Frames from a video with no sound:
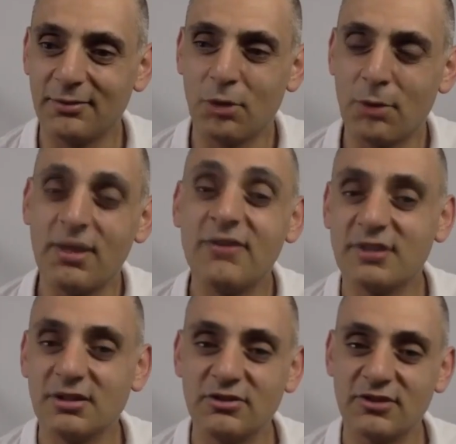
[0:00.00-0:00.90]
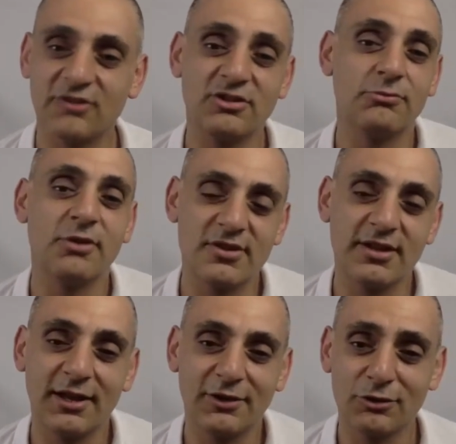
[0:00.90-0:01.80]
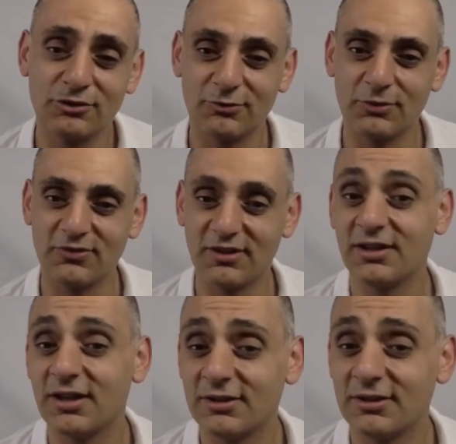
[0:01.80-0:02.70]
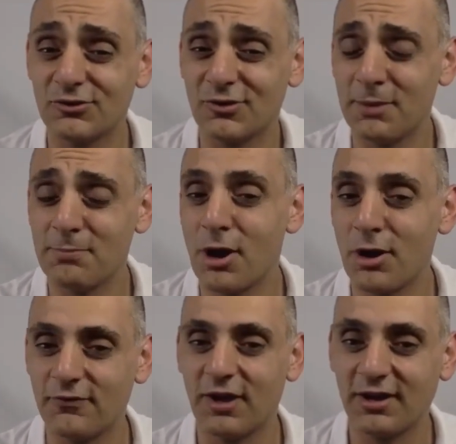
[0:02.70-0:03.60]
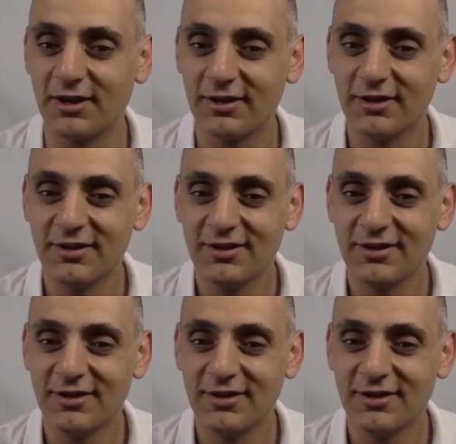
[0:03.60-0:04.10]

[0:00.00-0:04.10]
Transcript: my message is actually resonating, not just with teenagers, because I've been motivating